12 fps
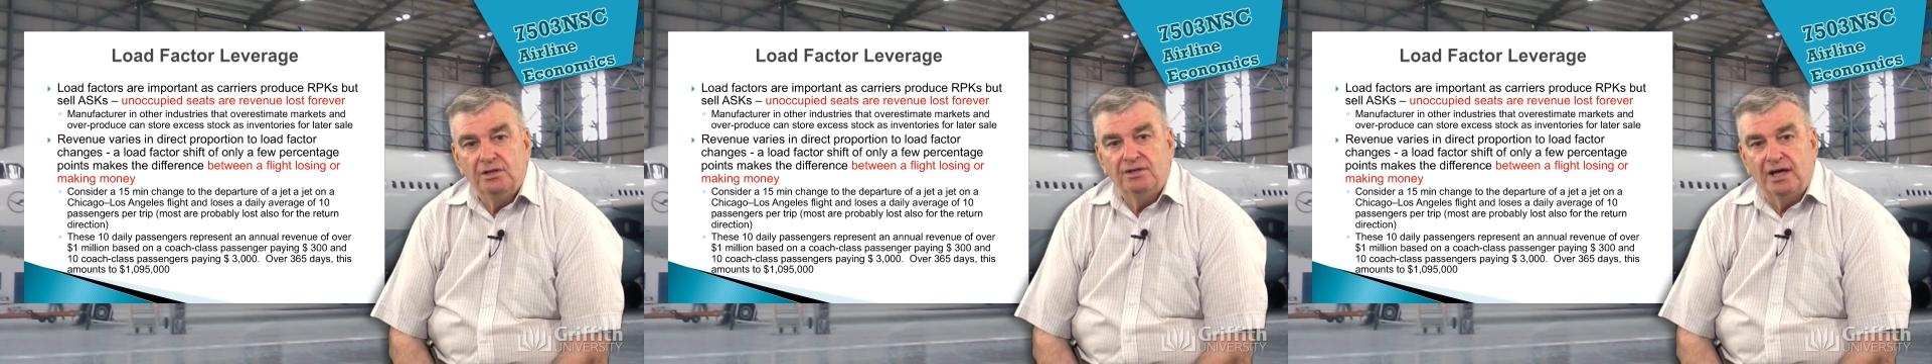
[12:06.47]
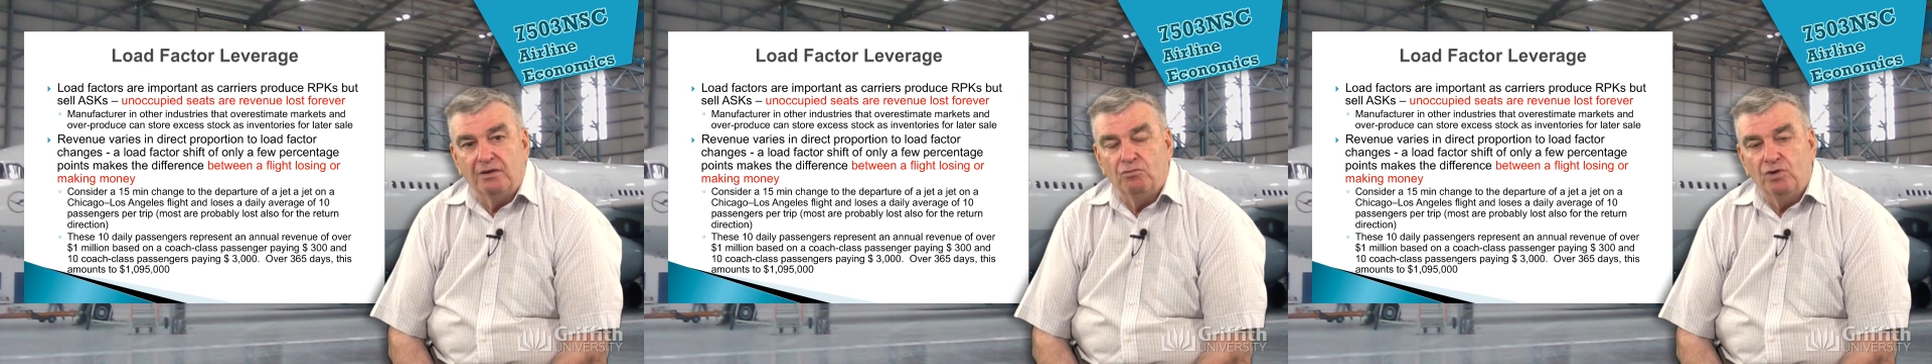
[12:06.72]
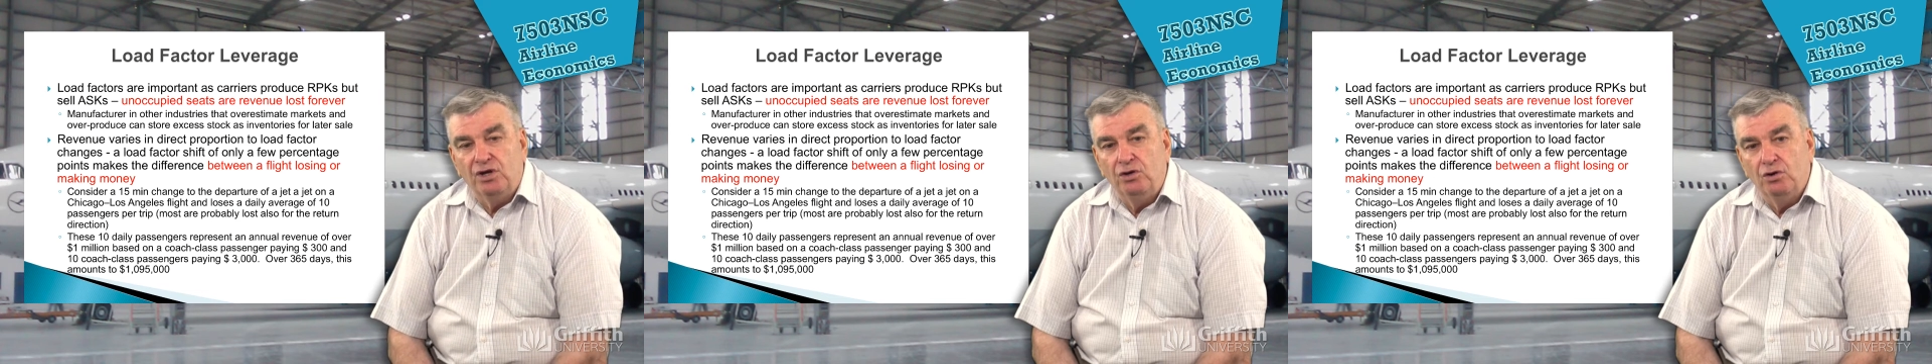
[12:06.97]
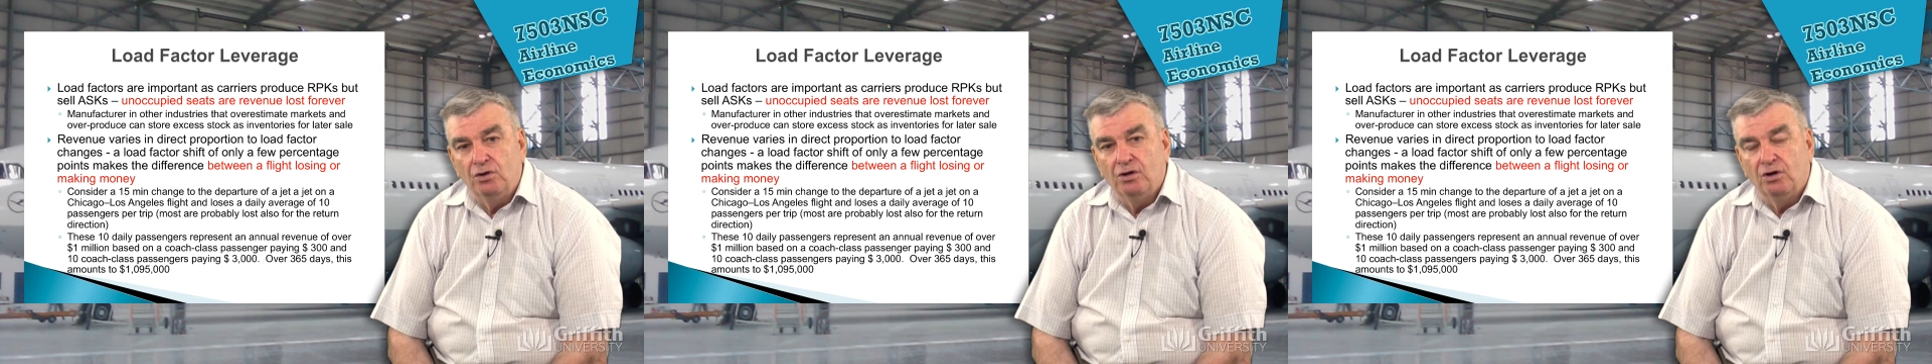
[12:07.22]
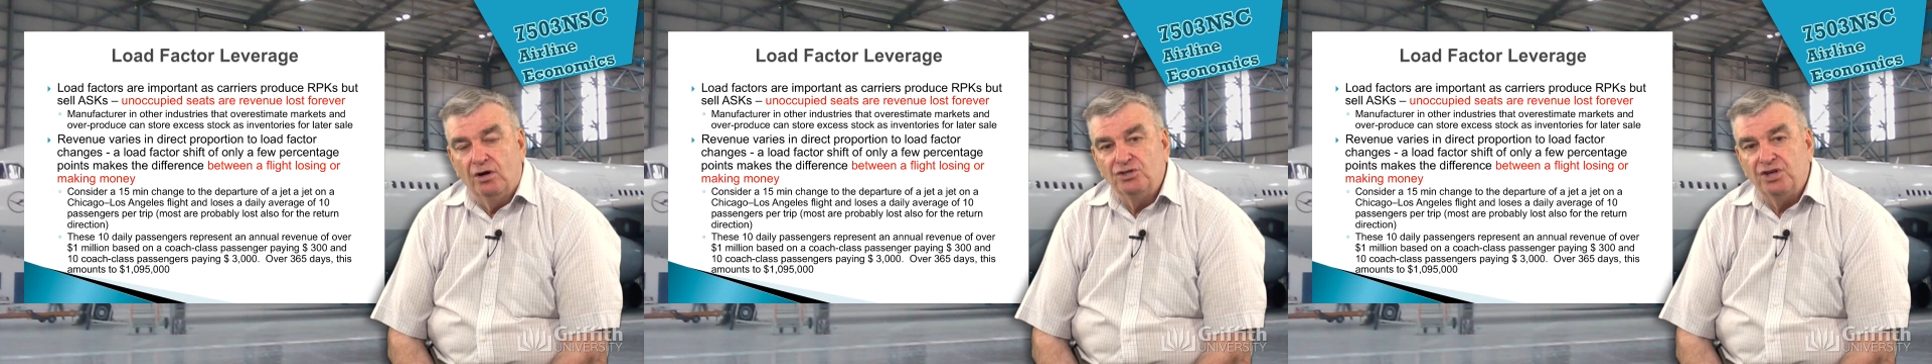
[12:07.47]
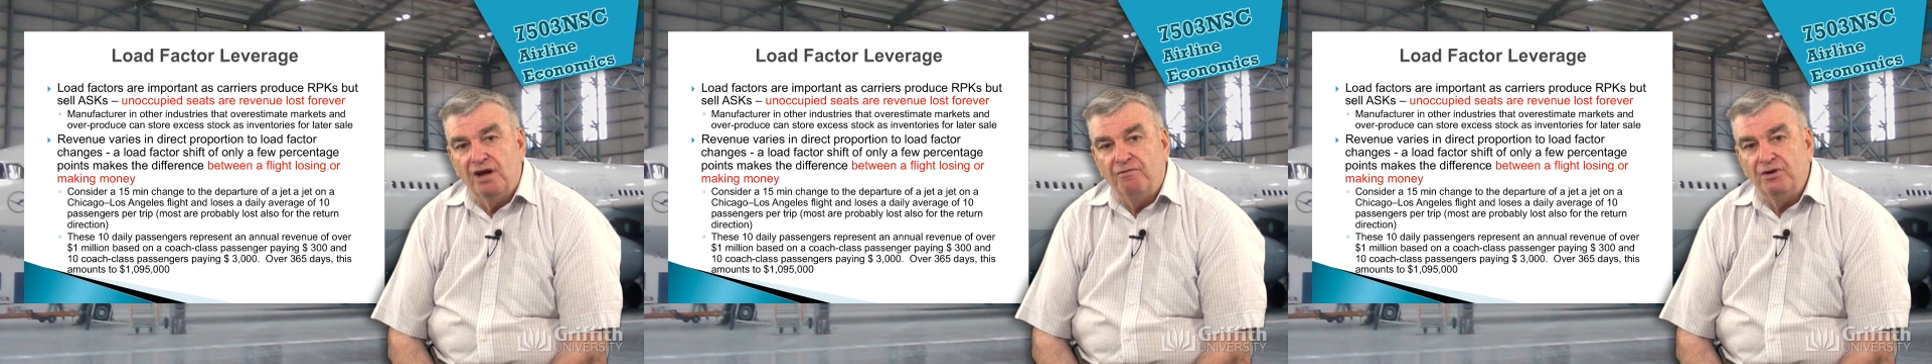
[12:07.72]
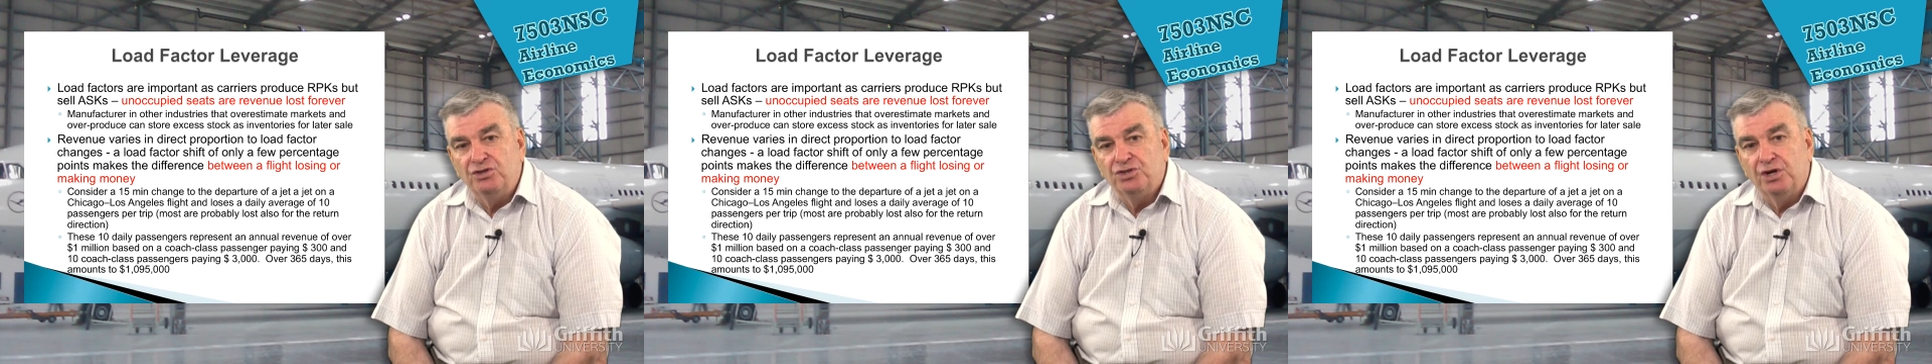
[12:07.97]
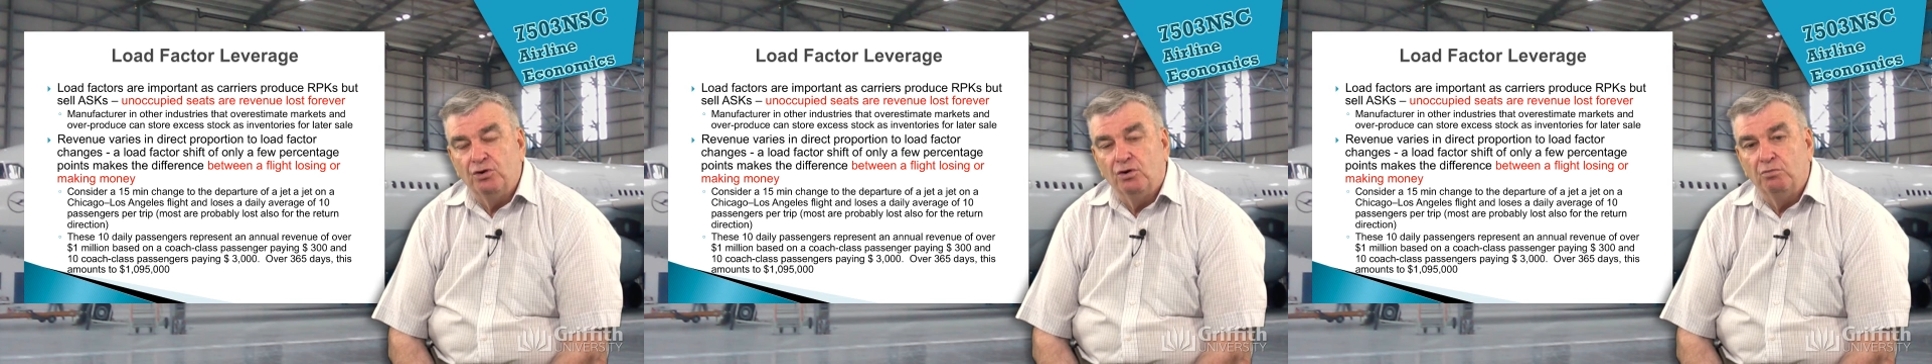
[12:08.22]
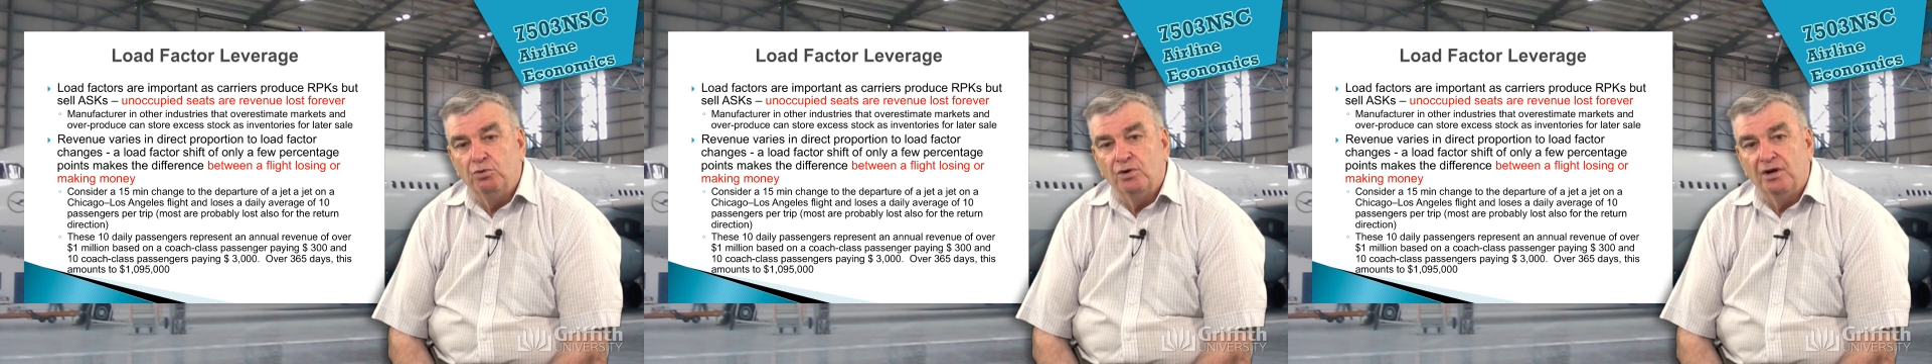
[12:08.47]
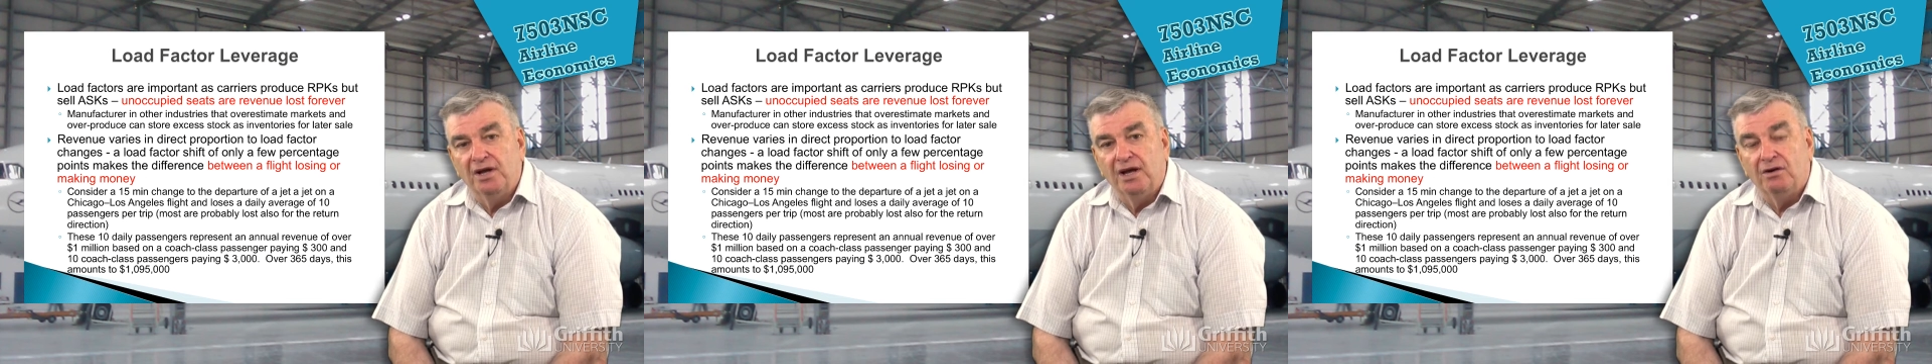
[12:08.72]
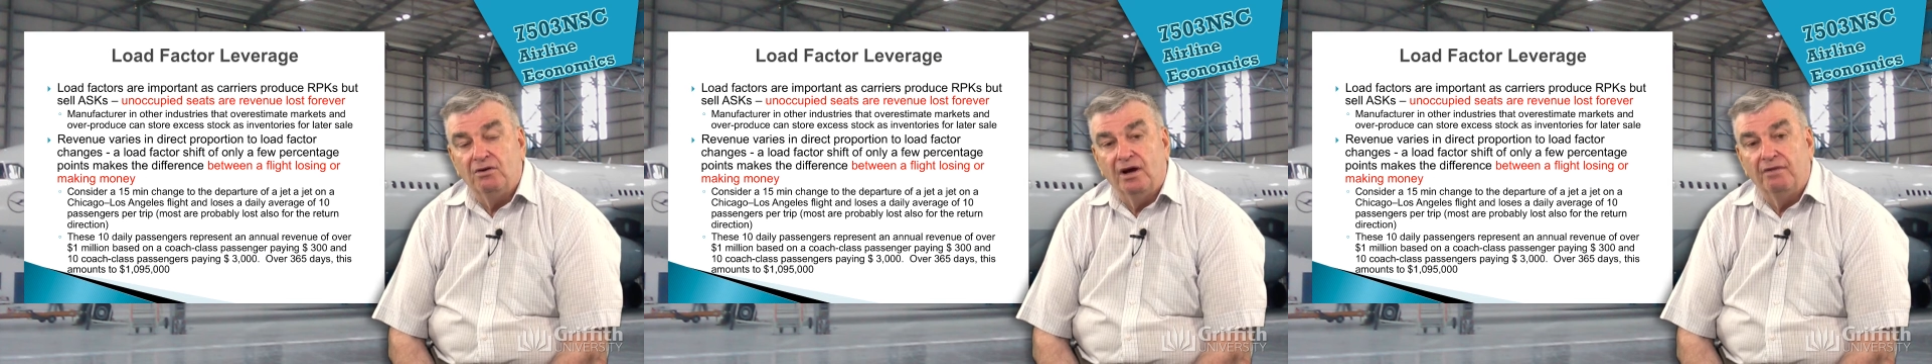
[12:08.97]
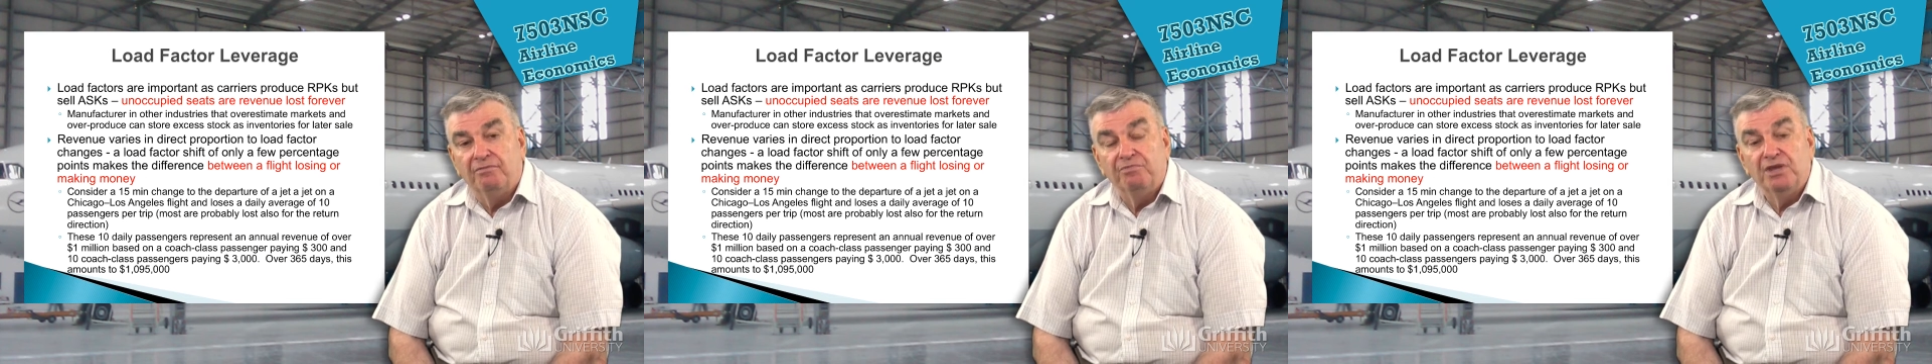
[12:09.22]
that we utilise every seat on board an aircraft?